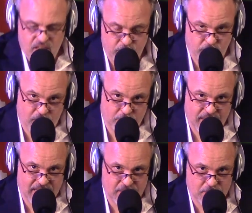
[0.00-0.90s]
if you are
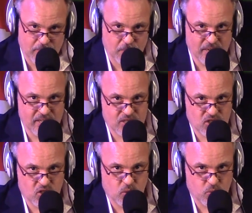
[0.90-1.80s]
playing the Bell Bunk and
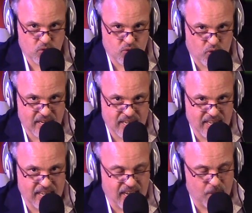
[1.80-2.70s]
Snort
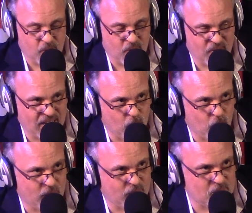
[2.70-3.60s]
drinking game, you are now
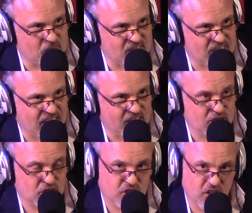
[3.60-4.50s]
welcome to take a
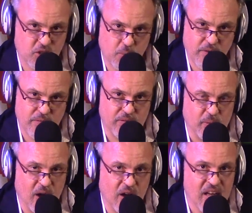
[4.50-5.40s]
shot wherever
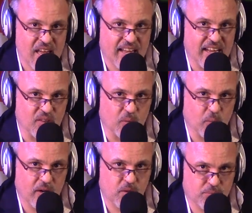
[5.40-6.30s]
you are in the
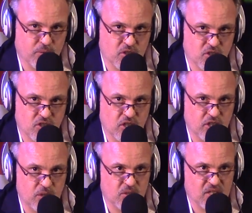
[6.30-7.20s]
world. Pros
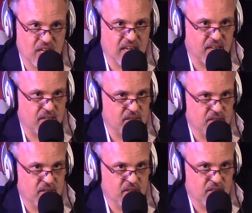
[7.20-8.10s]
salute.
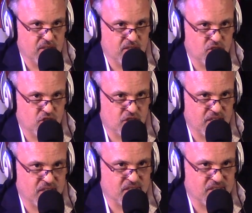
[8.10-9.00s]

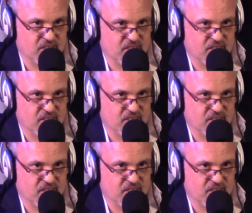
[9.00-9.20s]
Cheers.